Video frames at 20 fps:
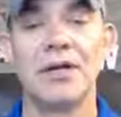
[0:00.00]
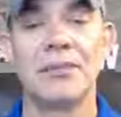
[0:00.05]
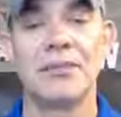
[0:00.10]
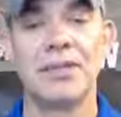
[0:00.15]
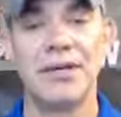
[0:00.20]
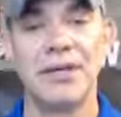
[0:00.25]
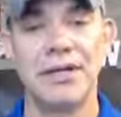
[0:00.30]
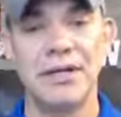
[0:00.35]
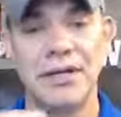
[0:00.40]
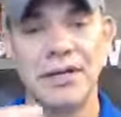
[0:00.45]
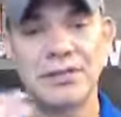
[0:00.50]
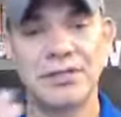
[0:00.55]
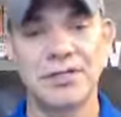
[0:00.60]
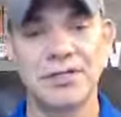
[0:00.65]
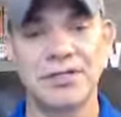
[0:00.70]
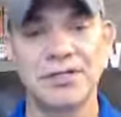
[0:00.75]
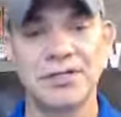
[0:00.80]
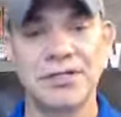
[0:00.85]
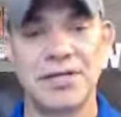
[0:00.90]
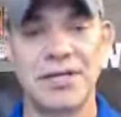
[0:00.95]
But I'm
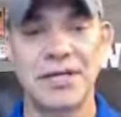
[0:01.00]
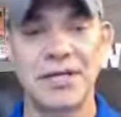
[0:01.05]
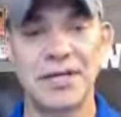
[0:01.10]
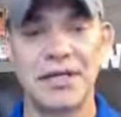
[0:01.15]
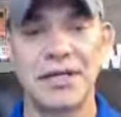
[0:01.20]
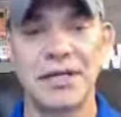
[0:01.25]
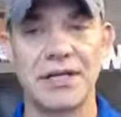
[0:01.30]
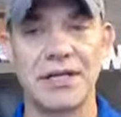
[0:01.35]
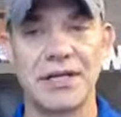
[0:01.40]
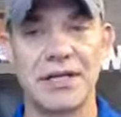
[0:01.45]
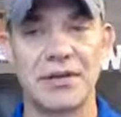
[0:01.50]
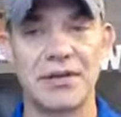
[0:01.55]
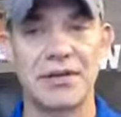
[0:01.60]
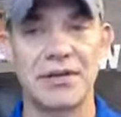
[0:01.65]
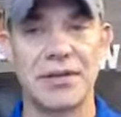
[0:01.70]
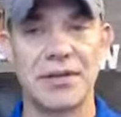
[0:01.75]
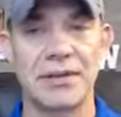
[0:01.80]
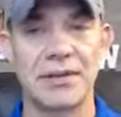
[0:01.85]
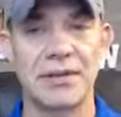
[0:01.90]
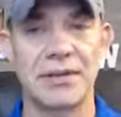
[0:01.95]
just saying, you know,
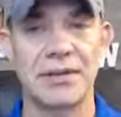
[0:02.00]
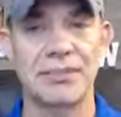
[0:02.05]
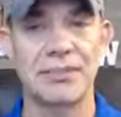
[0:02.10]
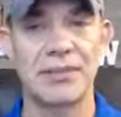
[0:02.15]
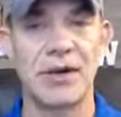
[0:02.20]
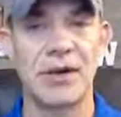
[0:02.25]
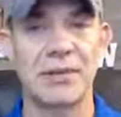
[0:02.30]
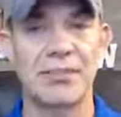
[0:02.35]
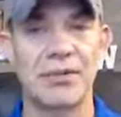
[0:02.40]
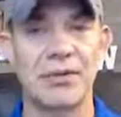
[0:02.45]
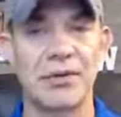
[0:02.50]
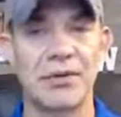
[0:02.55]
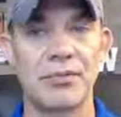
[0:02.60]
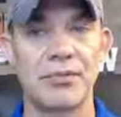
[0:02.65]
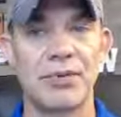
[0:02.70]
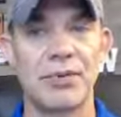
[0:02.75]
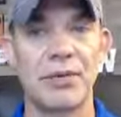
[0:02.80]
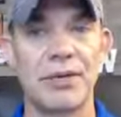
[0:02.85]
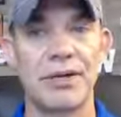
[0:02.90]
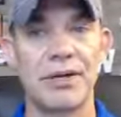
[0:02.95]
that they brought up a good
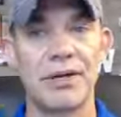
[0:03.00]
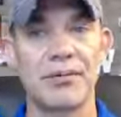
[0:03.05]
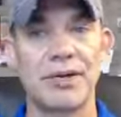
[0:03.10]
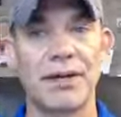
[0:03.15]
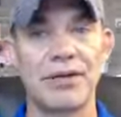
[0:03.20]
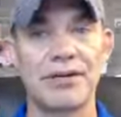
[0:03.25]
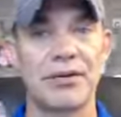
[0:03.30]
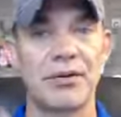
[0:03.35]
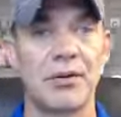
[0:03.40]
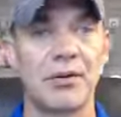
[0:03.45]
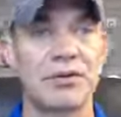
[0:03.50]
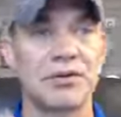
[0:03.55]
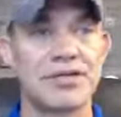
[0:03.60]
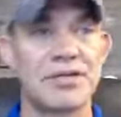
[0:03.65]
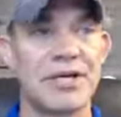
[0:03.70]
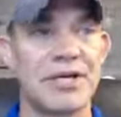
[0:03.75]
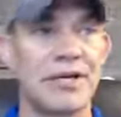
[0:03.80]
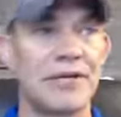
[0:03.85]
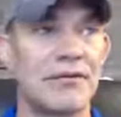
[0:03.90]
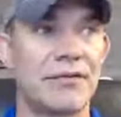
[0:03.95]
point about the whole
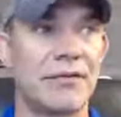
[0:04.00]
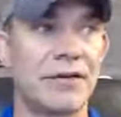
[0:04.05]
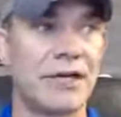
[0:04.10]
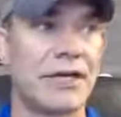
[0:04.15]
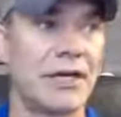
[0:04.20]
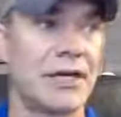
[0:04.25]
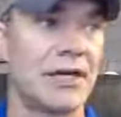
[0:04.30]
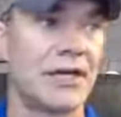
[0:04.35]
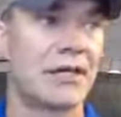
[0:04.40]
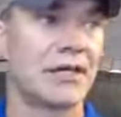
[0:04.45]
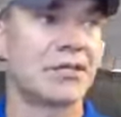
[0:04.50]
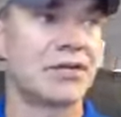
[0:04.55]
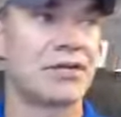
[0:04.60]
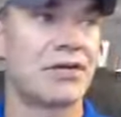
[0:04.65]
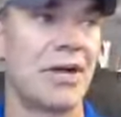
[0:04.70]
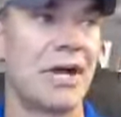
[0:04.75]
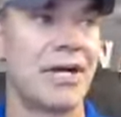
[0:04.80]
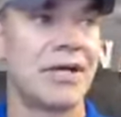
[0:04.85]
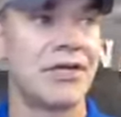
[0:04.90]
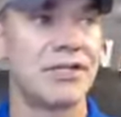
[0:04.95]
set it and forget it
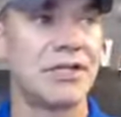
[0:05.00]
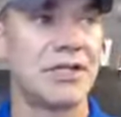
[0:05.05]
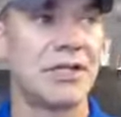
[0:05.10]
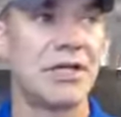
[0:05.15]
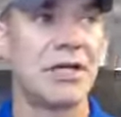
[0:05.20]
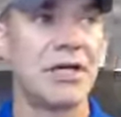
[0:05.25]
strategy.